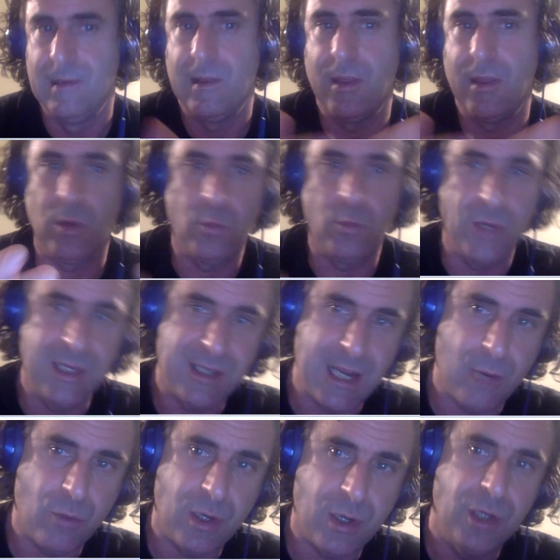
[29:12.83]
That when we
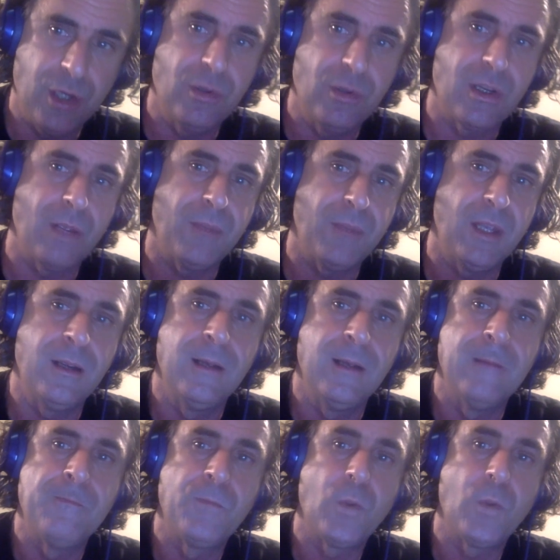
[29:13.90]
say we're going to do something,
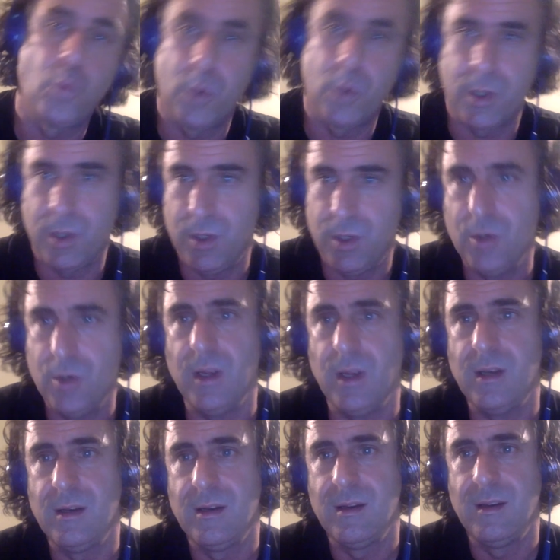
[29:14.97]
we're going to do it.
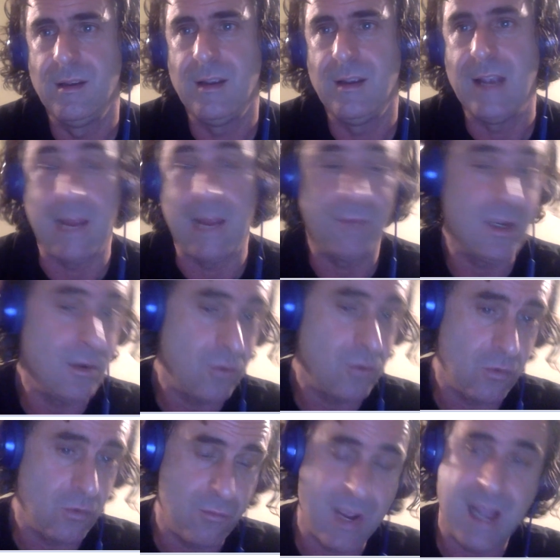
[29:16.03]
And I'm going to
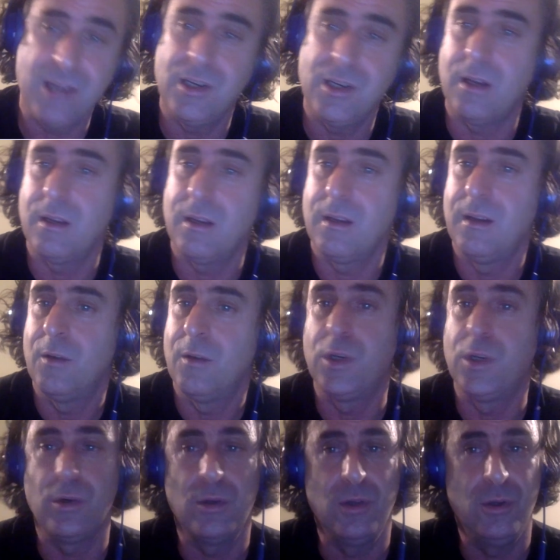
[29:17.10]
remind you when
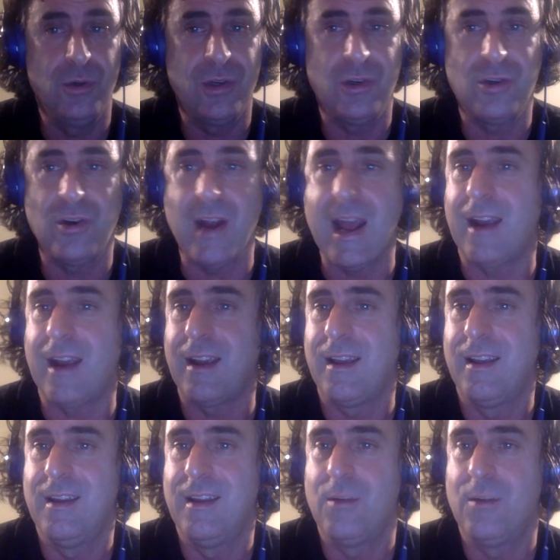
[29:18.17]
you're losing track,
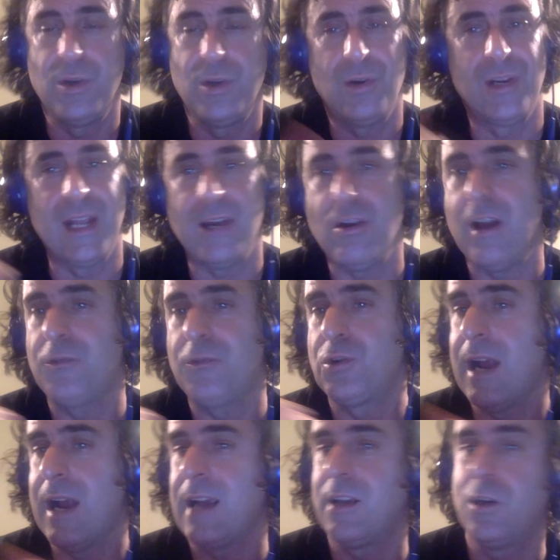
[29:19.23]
when you're getting off
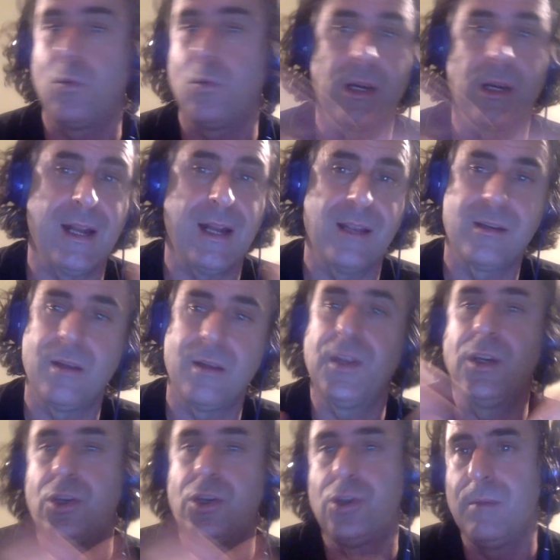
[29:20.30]
track and you're working on
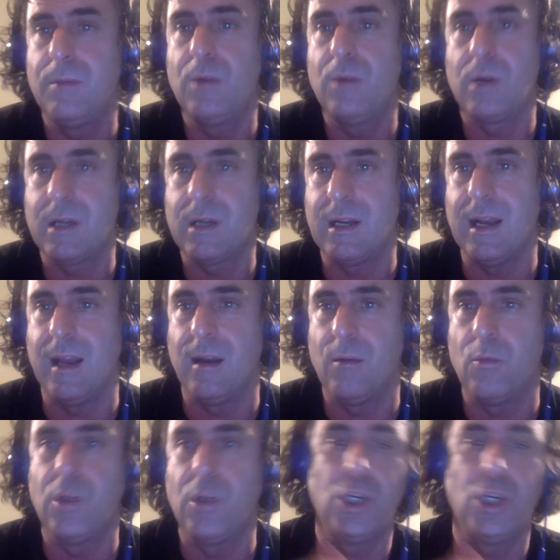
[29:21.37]
something you shouldn't be working on,
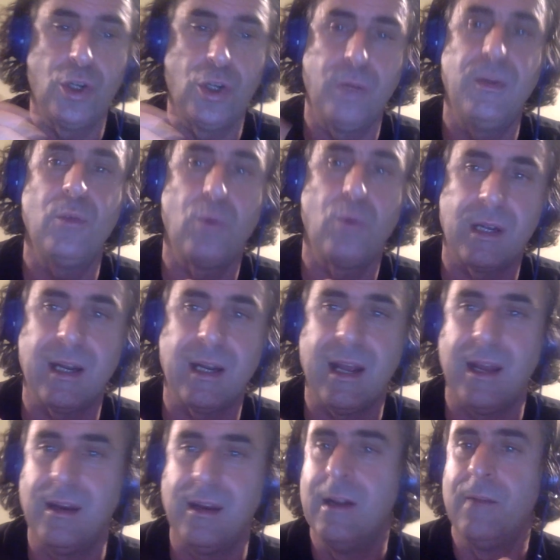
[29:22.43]
when you should be working
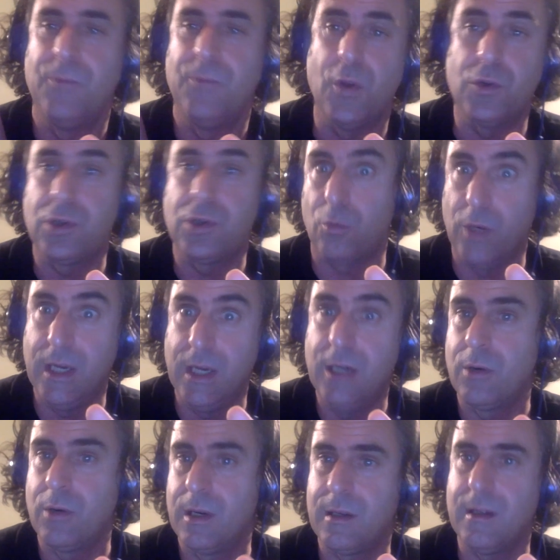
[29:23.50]
on those 3
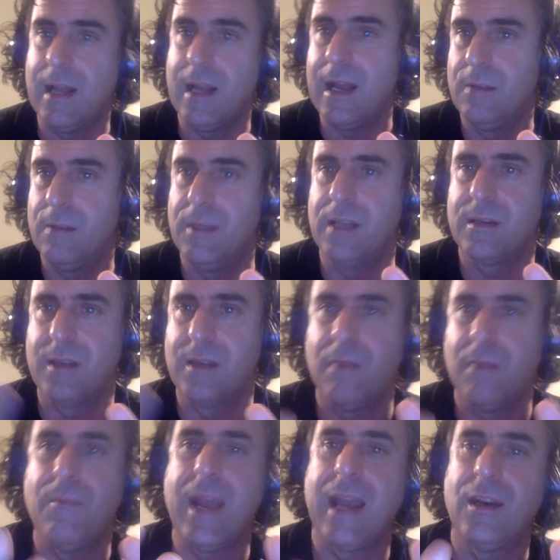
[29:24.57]
critical elements that you
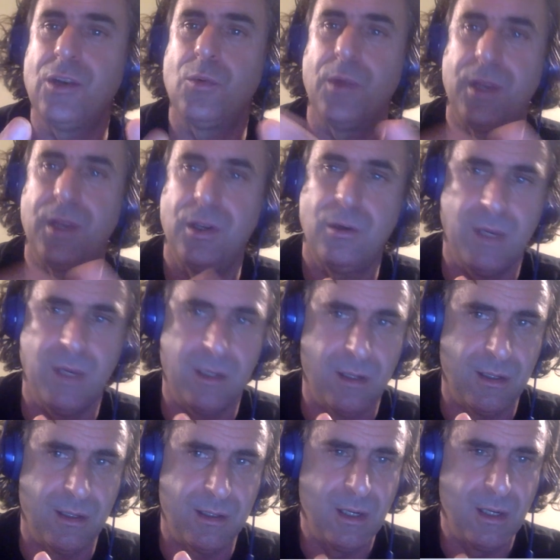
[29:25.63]
manage within your
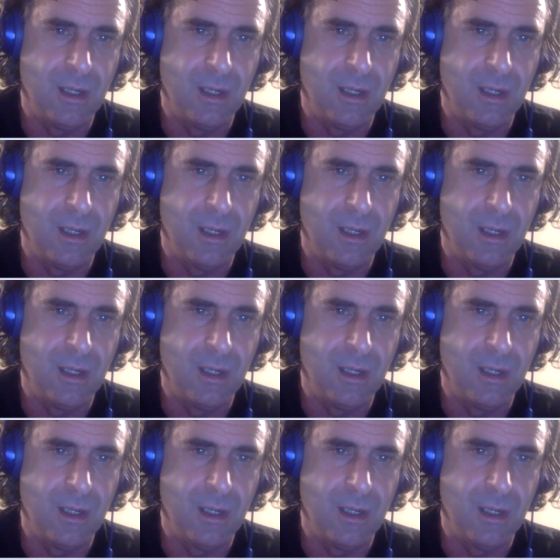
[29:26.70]
business